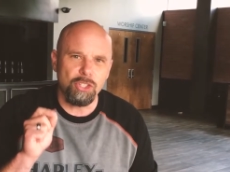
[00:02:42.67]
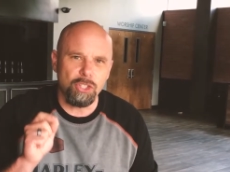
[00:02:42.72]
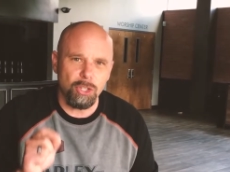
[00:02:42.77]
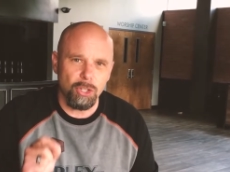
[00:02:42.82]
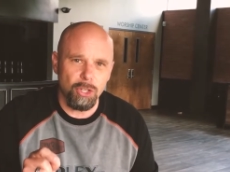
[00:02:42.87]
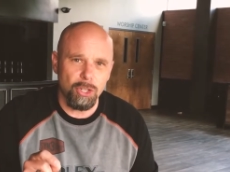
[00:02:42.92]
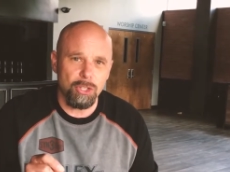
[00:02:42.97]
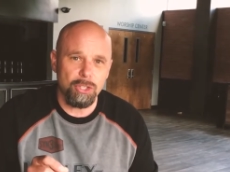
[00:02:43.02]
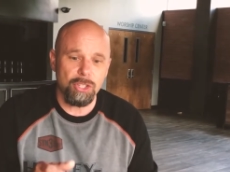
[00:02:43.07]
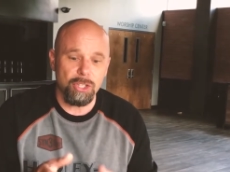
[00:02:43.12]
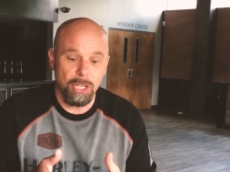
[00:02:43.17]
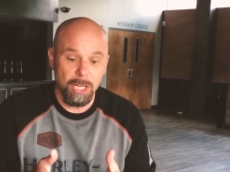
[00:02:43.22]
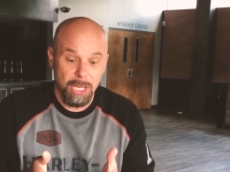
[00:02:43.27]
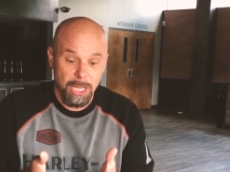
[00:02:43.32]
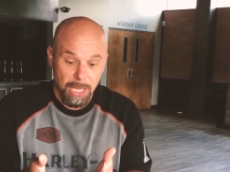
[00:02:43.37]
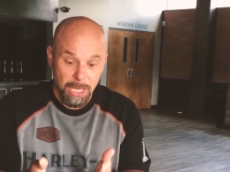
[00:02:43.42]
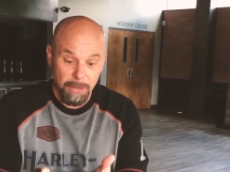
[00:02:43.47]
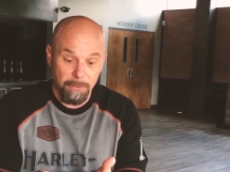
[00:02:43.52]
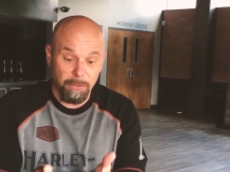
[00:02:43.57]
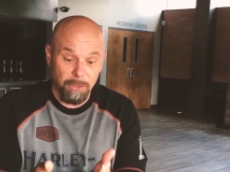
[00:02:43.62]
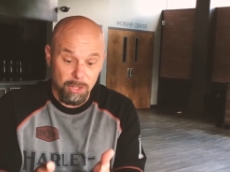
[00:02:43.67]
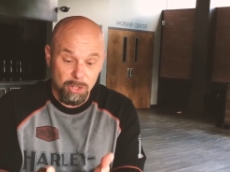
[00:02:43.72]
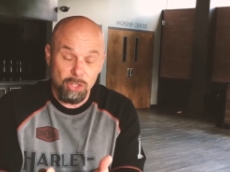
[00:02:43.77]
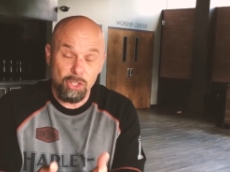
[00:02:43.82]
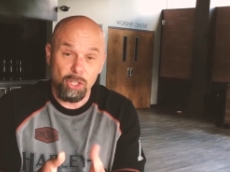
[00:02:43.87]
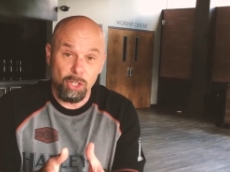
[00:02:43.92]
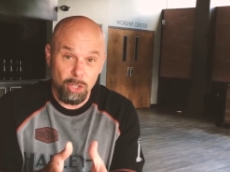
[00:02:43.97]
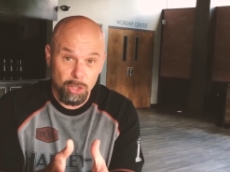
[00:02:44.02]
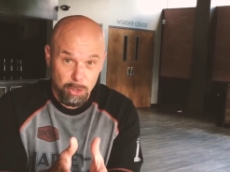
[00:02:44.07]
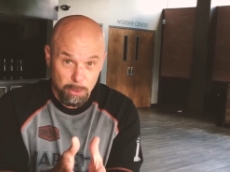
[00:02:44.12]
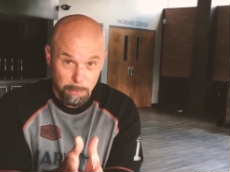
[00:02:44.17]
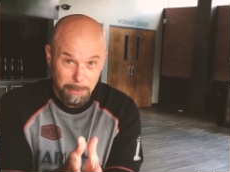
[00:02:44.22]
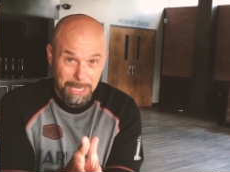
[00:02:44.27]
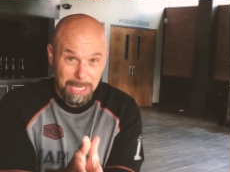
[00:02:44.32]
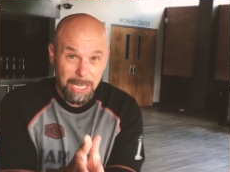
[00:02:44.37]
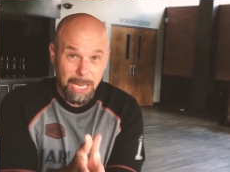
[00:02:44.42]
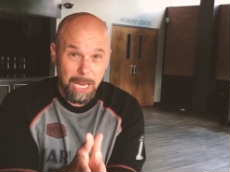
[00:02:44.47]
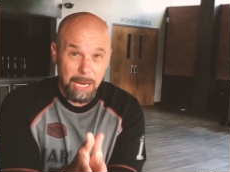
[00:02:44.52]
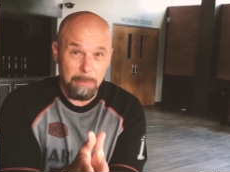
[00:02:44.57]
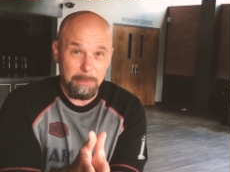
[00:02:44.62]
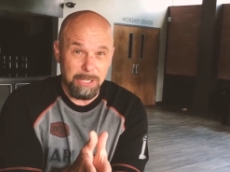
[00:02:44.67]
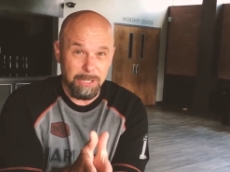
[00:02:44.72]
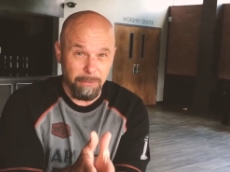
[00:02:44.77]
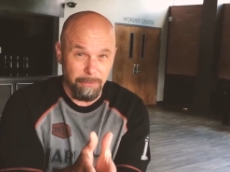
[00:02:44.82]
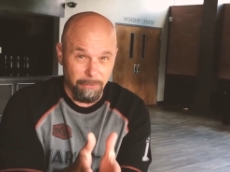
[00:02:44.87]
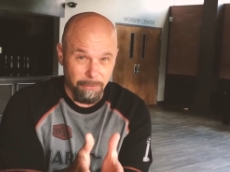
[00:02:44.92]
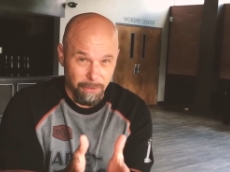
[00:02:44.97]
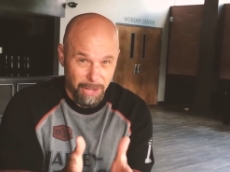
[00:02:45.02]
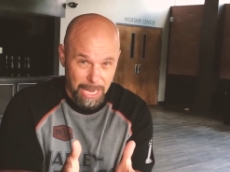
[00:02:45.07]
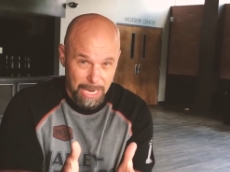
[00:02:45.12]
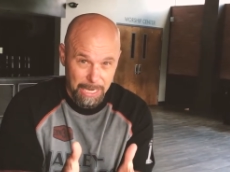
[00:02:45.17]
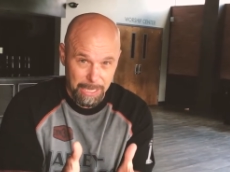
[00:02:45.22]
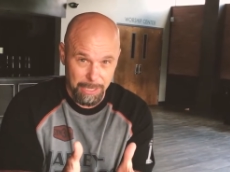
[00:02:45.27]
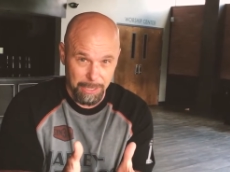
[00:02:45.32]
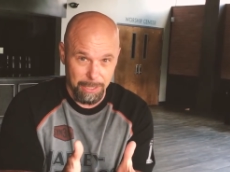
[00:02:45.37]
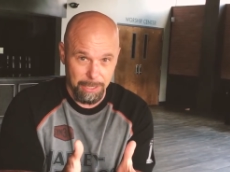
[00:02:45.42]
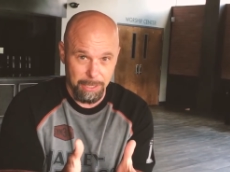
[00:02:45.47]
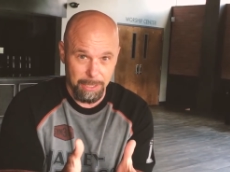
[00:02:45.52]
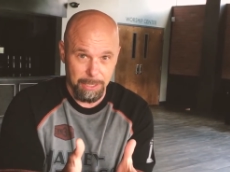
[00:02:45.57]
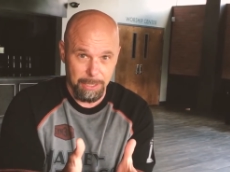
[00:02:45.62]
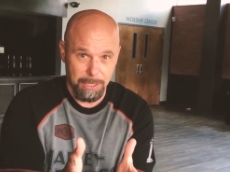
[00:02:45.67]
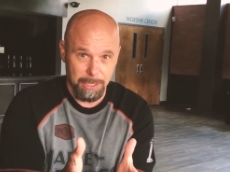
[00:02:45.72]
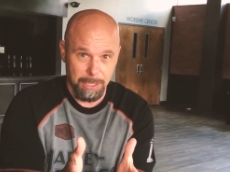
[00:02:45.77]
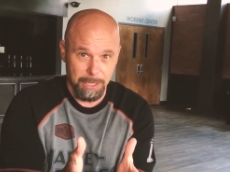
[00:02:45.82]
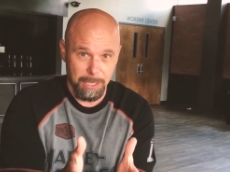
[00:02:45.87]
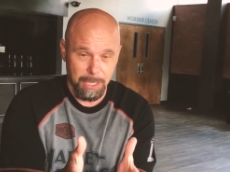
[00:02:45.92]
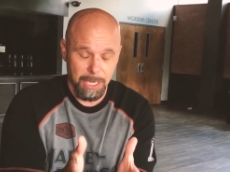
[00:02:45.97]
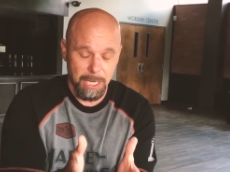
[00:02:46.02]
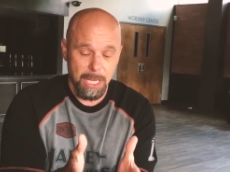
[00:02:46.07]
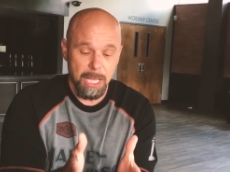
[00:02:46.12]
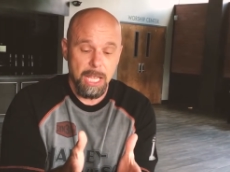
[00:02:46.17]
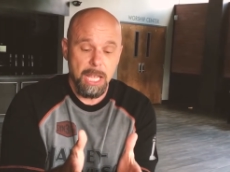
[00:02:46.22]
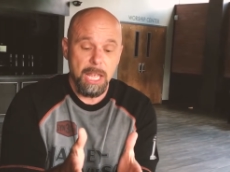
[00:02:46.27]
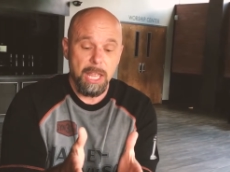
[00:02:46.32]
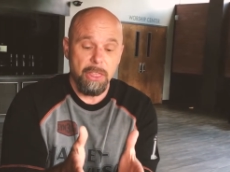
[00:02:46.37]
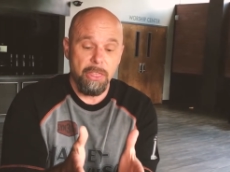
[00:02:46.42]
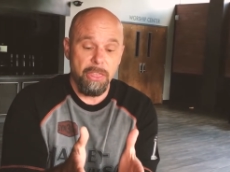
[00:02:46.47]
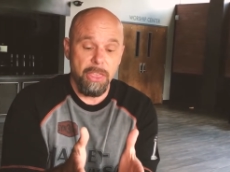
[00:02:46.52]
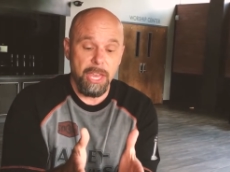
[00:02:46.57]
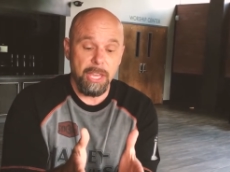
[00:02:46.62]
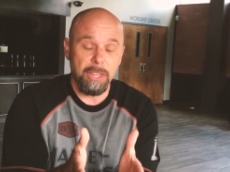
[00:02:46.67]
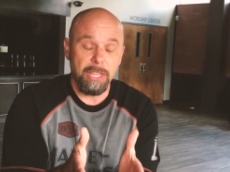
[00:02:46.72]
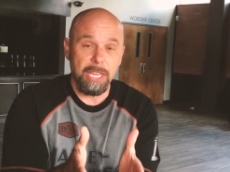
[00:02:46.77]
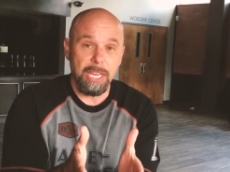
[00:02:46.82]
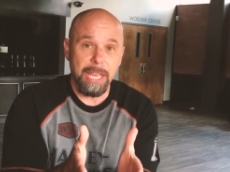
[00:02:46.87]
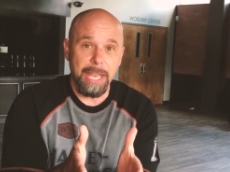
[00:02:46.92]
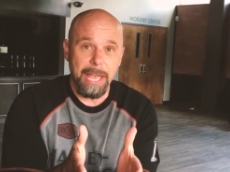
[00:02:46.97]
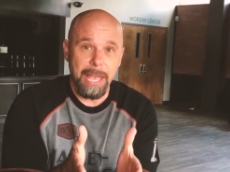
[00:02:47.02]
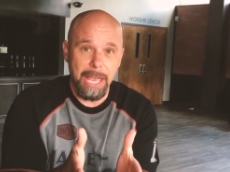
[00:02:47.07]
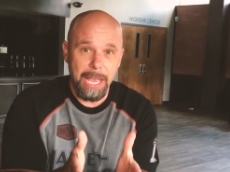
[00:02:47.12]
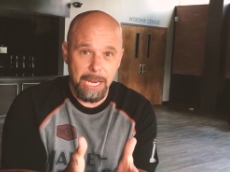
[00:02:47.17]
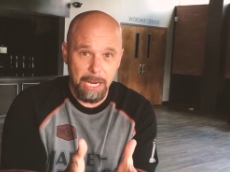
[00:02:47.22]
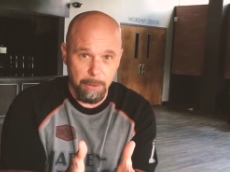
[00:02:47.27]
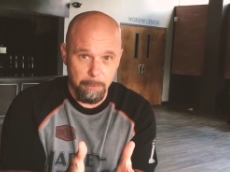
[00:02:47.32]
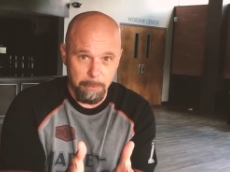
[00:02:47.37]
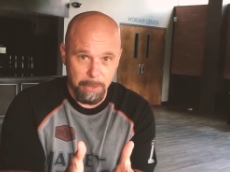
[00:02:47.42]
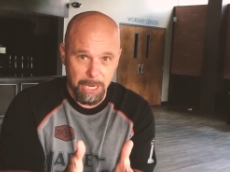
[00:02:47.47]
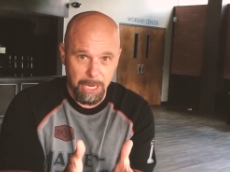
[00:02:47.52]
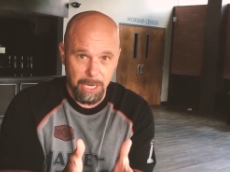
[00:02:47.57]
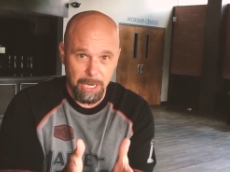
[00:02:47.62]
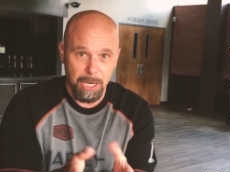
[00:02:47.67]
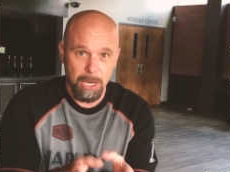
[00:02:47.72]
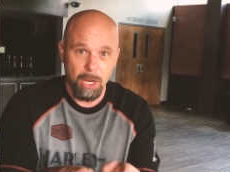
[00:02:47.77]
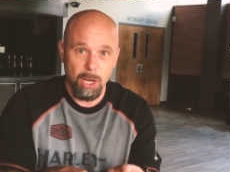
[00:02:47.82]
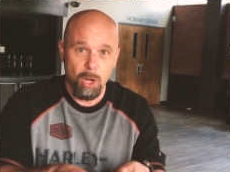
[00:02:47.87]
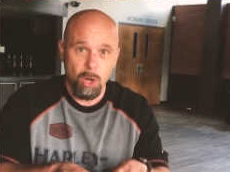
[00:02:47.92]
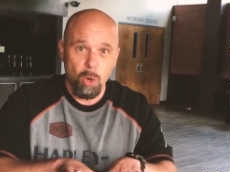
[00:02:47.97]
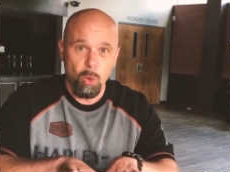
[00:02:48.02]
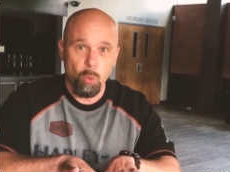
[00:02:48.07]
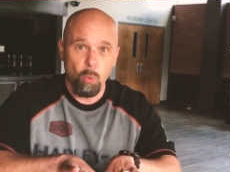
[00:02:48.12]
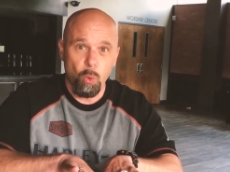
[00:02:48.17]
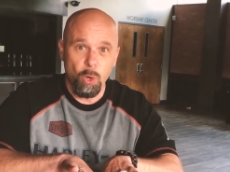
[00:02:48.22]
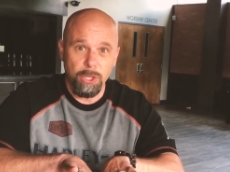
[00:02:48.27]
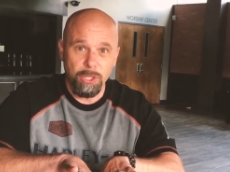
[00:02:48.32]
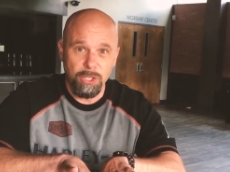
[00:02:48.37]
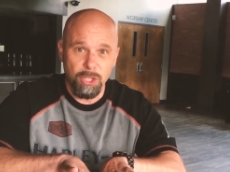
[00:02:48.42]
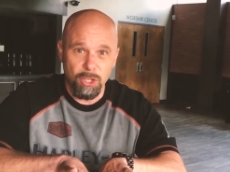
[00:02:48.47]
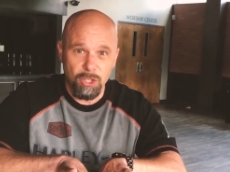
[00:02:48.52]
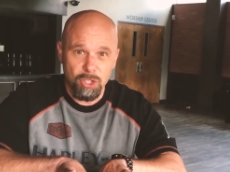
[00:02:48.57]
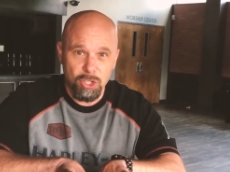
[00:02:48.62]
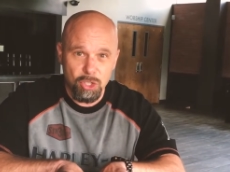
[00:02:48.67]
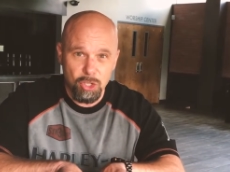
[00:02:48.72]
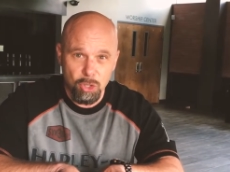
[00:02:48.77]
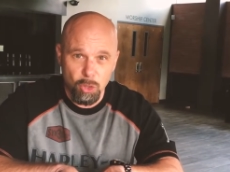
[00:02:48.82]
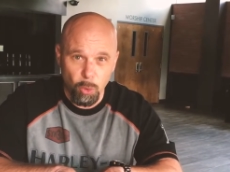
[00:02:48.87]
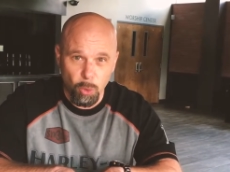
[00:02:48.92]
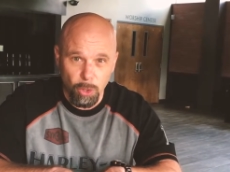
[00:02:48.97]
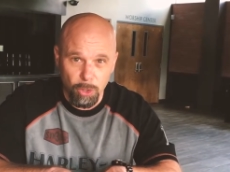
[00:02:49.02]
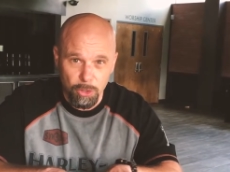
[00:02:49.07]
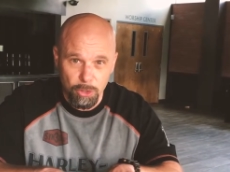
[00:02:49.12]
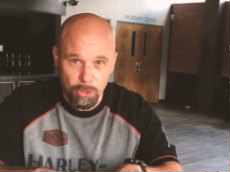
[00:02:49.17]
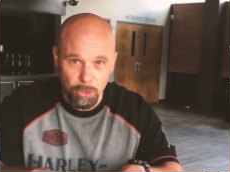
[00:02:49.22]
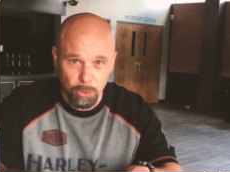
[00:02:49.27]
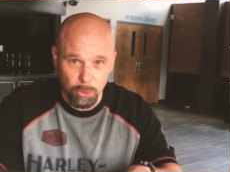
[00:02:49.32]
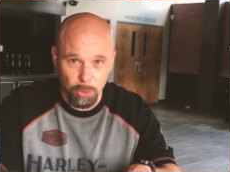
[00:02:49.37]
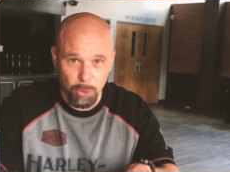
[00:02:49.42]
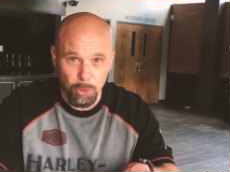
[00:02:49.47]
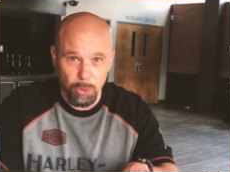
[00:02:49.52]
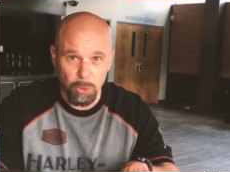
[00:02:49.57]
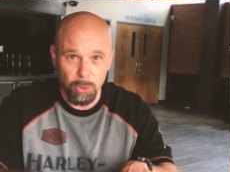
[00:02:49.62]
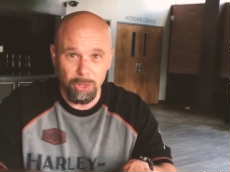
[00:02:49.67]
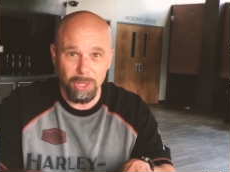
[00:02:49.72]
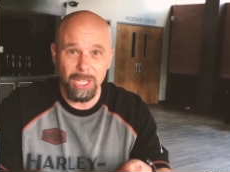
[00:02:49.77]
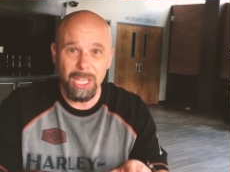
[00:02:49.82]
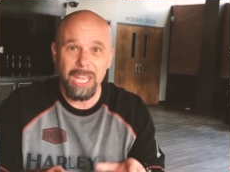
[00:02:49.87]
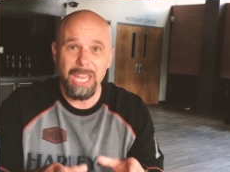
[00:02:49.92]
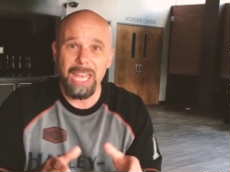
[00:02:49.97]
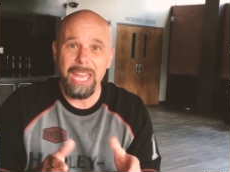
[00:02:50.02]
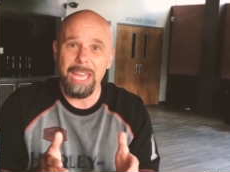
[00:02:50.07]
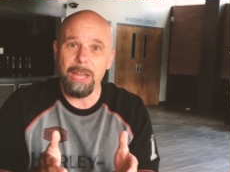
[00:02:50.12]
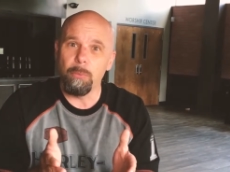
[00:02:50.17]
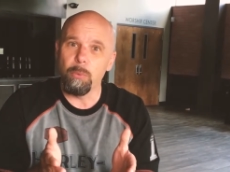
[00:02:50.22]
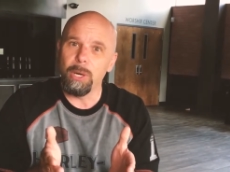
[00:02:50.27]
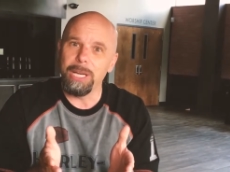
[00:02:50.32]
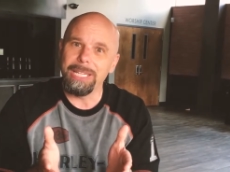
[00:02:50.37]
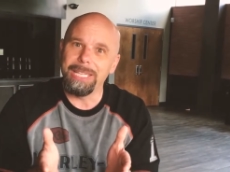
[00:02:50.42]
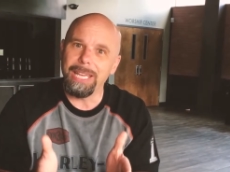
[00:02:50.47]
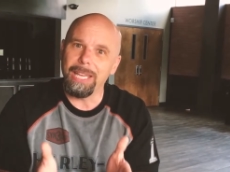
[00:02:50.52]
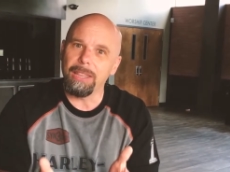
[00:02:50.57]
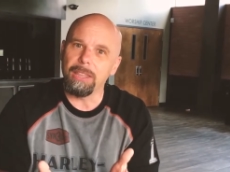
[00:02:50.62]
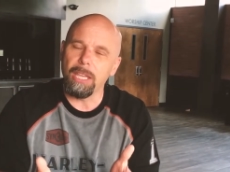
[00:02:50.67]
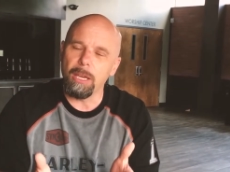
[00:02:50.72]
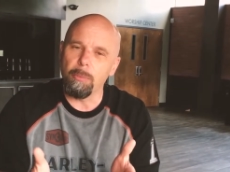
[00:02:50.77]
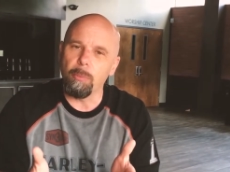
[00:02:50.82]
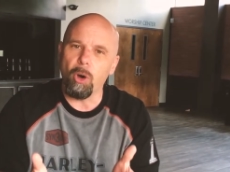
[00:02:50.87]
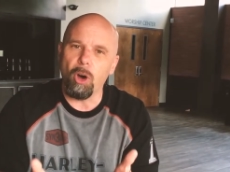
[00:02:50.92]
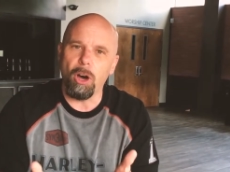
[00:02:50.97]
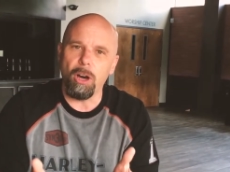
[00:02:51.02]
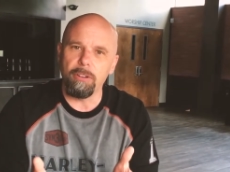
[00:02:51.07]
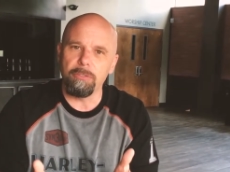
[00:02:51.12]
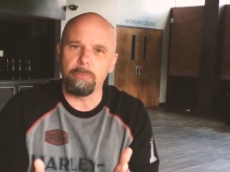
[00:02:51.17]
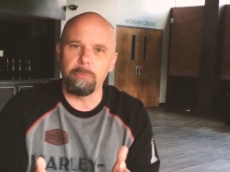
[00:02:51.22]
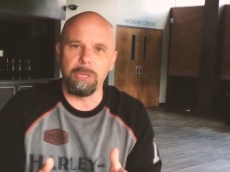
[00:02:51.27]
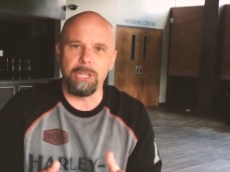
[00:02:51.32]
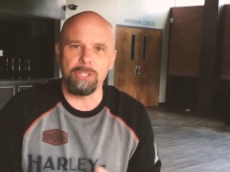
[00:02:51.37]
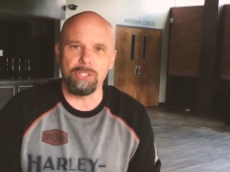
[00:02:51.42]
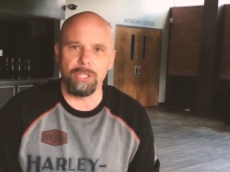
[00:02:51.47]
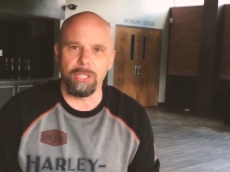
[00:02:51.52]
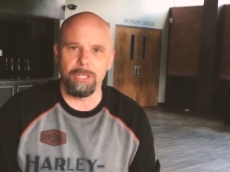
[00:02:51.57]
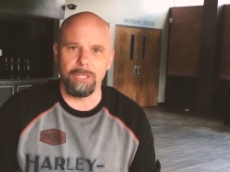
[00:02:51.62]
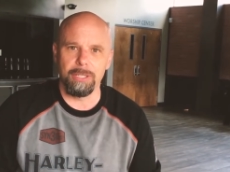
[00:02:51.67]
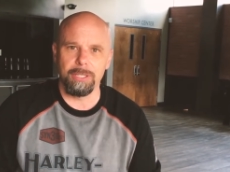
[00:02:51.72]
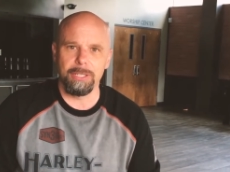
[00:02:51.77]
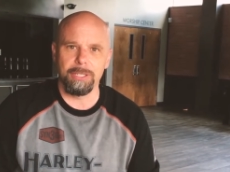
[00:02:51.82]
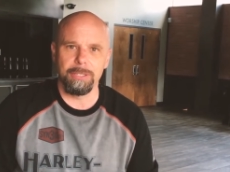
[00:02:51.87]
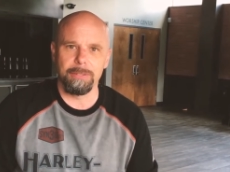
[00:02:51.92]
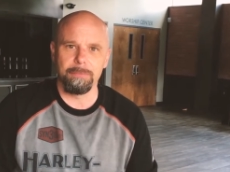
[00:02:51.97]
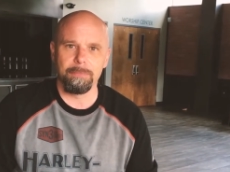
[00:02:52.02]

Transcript: a church, if the church became divided, then the enemy would distort truth and would get them off mission.